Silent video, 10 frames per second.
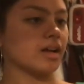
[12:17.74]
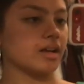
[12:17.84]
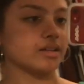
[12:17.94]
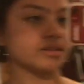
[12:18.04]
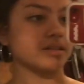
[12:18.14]

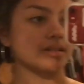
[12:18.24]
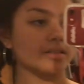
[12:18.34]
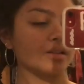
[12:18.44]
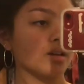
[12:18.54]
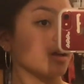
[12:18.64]
I
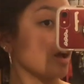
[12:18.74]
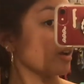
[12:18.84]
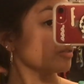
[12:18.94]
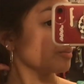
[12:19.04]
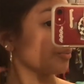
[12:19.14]

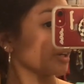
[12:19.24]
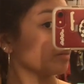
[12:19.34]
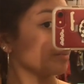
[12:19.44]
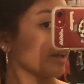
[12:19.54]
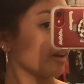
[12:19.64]
also
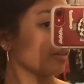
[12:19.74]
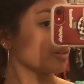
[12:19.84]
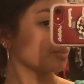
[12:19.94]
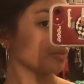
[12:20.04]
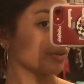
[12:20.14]
braided my hair
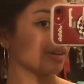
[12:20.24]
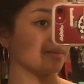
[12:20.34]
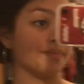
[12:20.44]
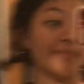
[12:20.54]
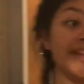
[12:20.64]
this
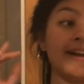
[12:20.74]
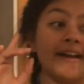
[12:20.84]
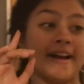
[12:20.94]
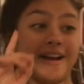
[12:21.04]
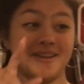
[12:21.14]
morning.
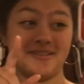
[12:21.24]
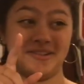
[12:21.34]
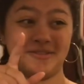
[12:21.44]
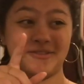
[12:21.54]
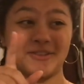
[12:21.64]
I
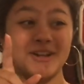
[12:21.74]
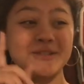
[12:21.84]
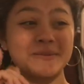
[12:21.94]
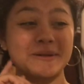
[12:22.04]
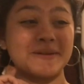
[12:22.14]

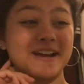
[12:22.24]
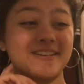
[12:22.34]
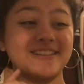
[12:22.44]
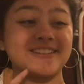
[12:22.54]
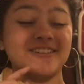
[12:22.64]
French braided my hair
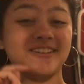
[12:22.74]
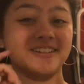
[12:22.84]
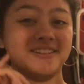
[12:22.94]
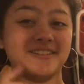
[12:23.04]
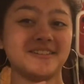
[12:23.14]
in so
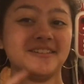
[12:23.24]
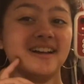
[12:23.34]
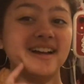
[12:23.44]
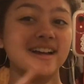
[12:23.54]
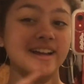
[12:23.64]
long, so
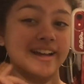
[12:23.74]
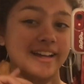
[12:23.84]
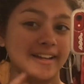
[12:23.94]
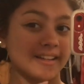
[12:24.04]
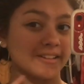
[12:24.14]

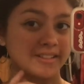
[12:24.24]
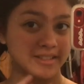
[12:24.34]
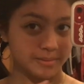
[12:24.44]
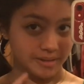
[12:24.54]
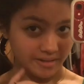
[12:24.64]
it
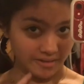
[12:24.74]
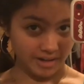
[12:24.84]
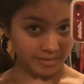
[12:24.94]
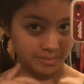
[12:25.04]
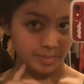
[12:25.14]
looks a bit
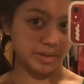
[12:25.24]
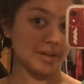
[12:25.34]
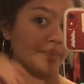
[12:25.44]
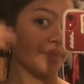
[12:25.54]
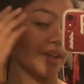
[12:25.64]
rough,
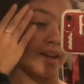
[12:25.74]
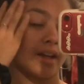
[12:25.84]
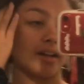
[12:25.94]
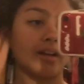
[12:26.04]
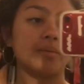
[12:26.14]
but it
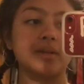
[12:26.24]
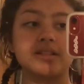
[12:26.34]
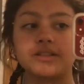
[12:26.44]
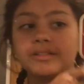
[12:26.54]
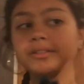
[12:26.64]
kind of got
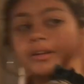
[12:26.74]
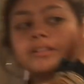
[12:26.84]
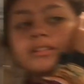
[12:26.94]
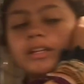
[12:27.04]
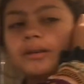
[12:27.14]
messier
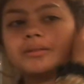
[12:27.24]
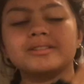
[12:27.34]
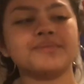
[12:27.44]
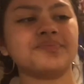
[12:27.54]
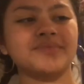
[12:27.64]
throughout the day,
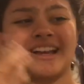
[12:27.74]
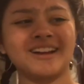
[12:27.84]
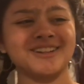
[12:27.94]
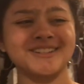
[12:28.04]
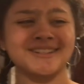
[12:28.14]
which
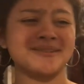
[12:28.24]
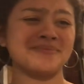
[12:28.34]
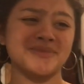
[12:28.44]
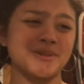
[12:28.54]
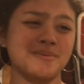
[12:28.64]
I honestly
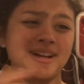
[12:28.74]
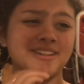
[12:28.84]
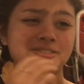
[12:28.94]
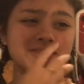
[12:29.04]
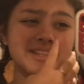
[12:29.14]
don't
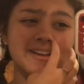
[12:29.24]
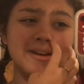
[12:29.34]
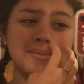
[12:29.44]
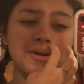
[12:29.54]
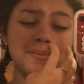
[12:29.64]
mind, don't really
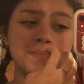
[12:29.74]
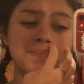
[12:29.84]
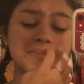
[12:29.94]
care about.